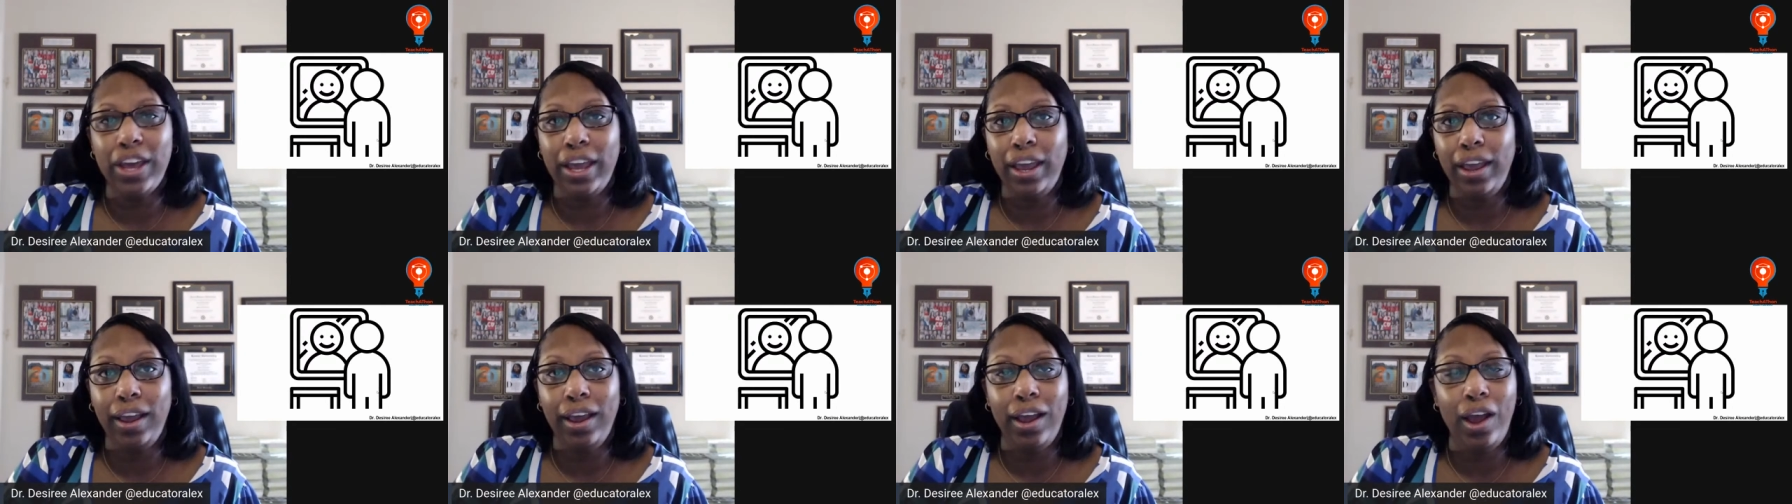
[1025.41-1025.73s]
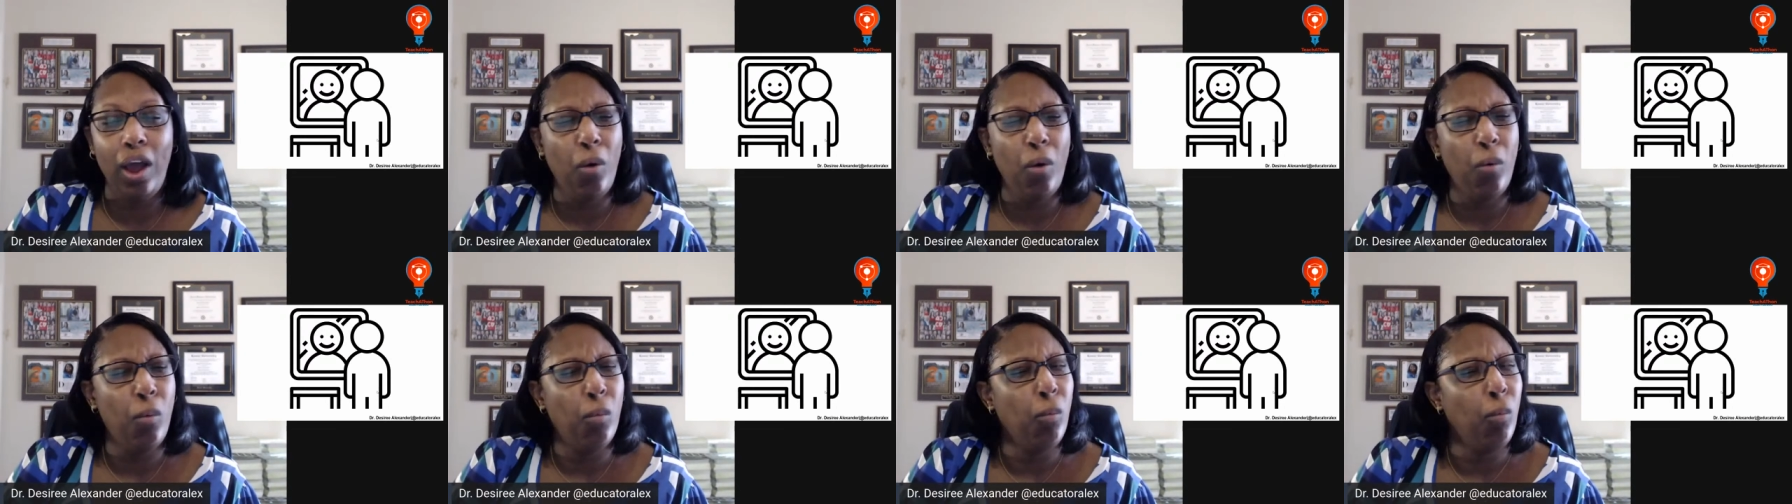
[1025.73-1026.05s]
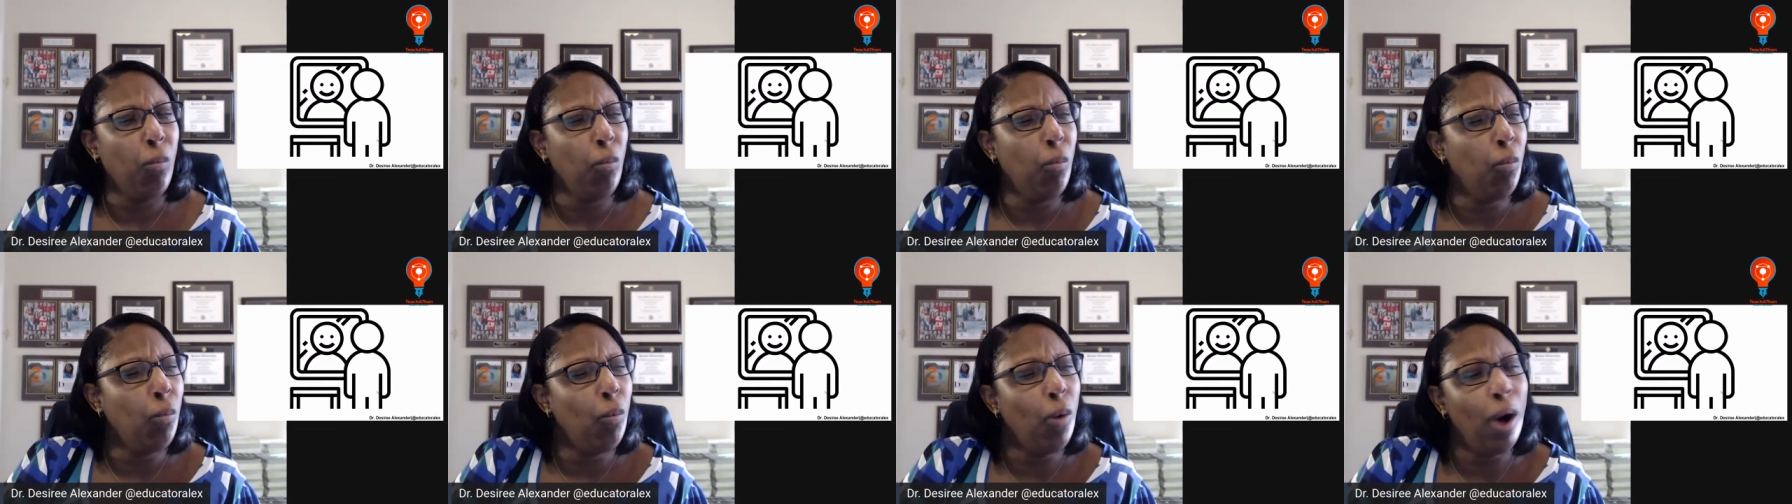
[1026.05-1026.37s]
thing
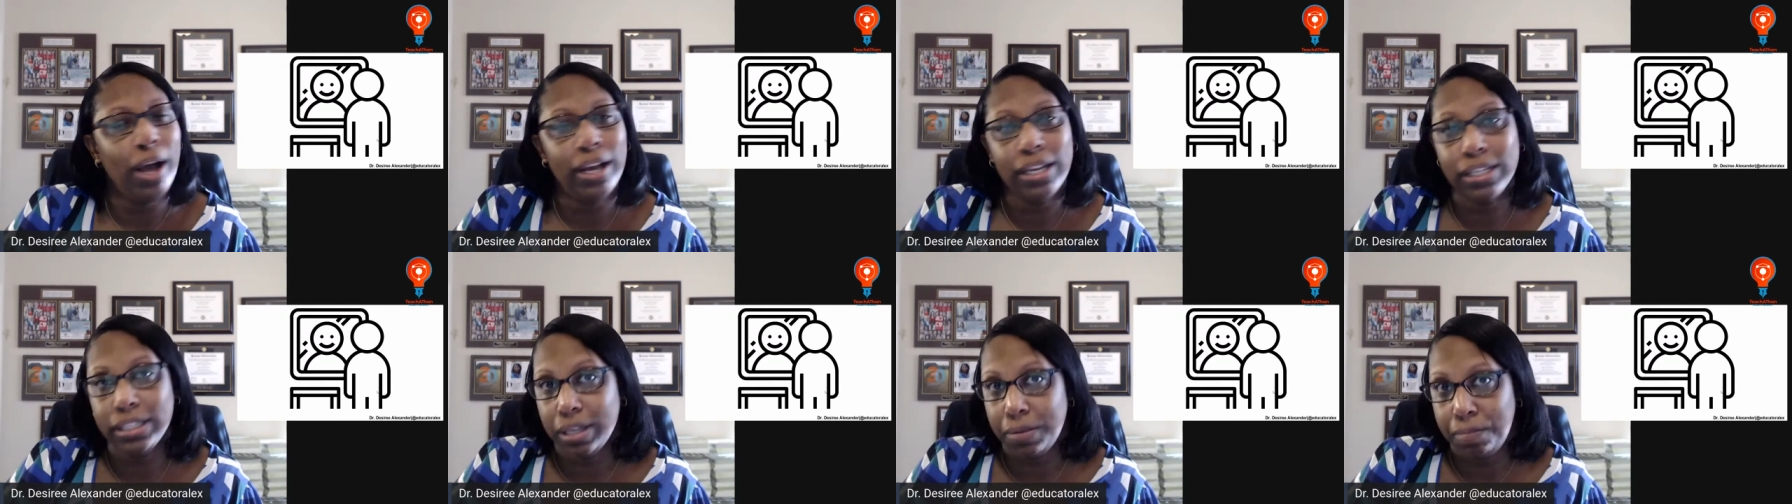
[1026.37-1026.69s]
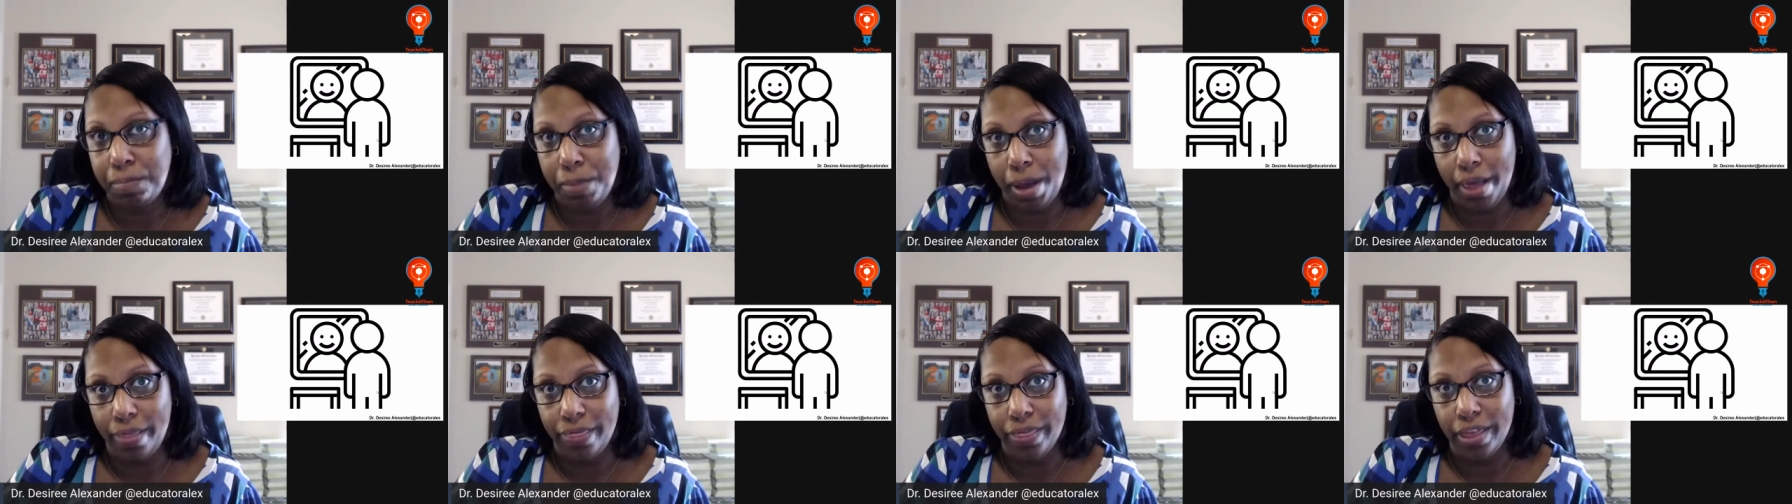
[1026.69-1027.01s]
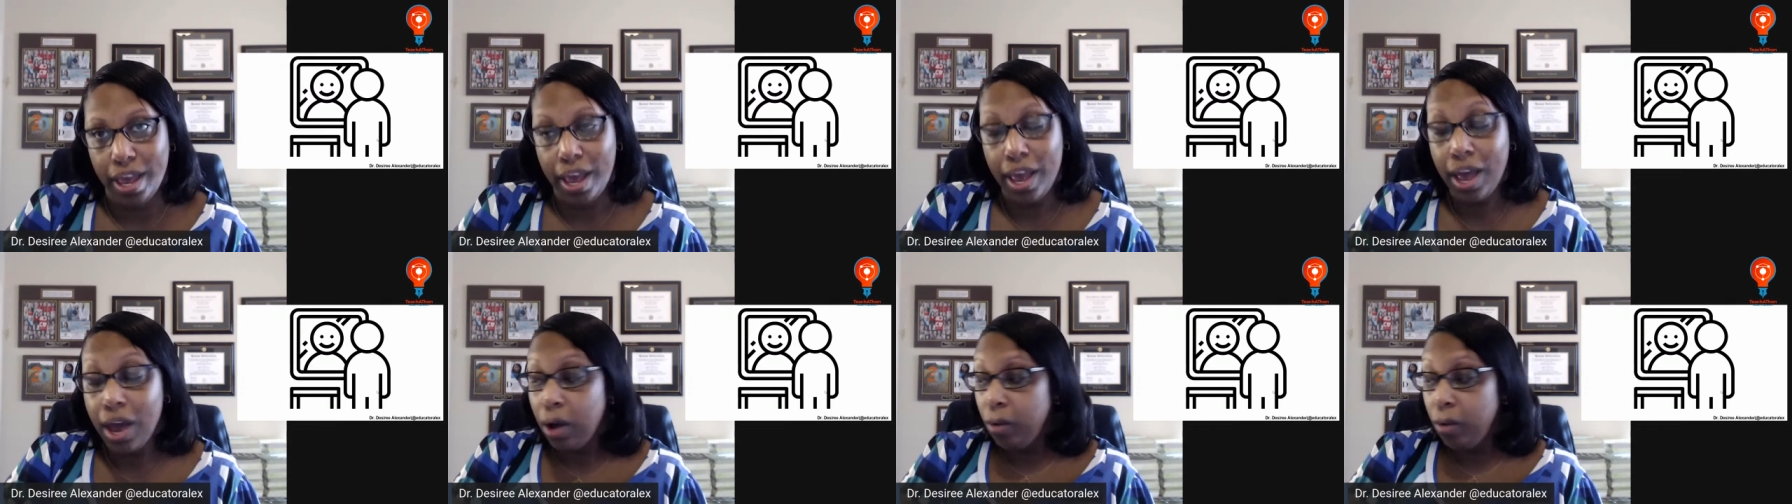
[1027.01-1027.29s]
once a month.